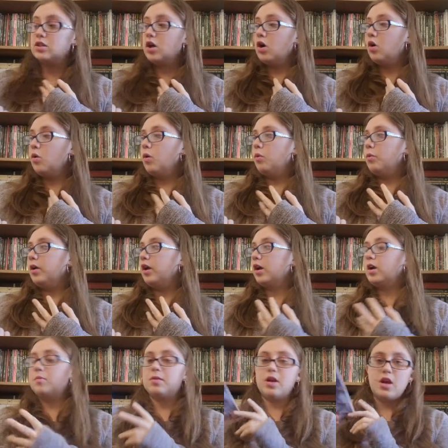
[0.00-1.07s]
so we are
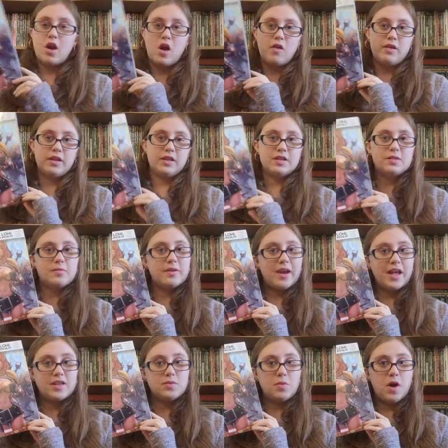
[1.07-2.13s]
going to be unhauling this one
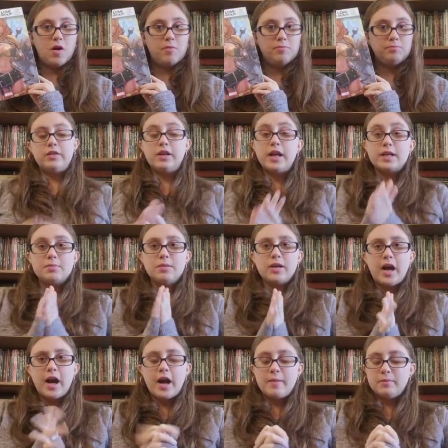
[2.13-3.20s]
as well. And the next book
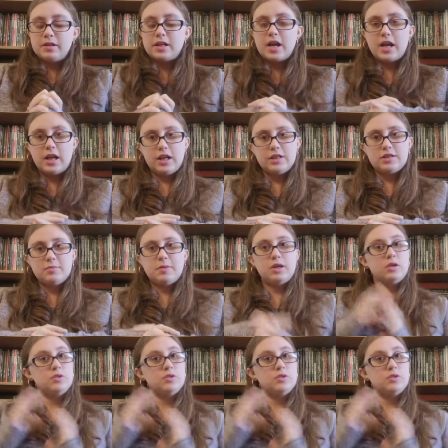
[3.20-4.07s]
I'm taking to